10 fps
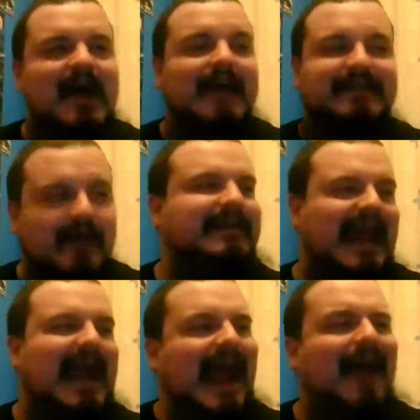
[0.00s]
I don't
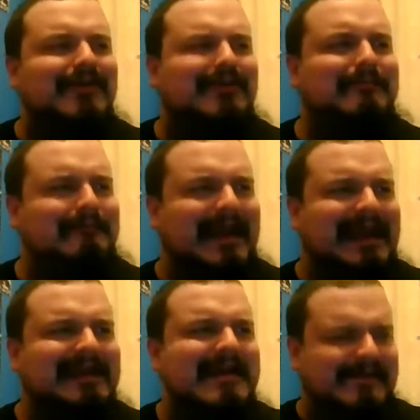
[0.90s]
get how you can
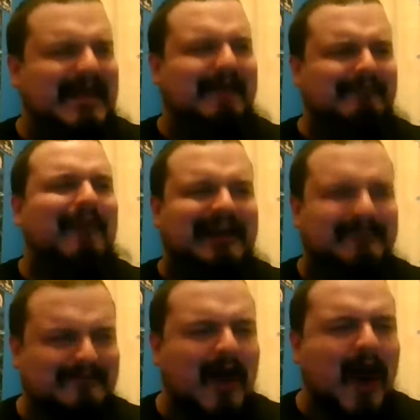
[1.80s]
be that
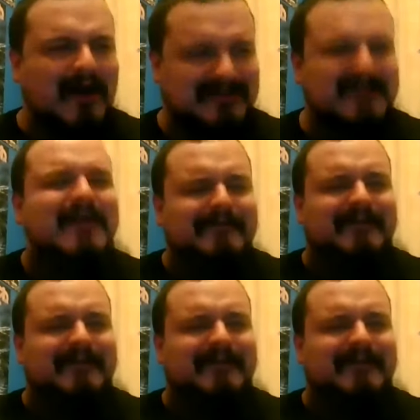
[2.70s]
fucking fast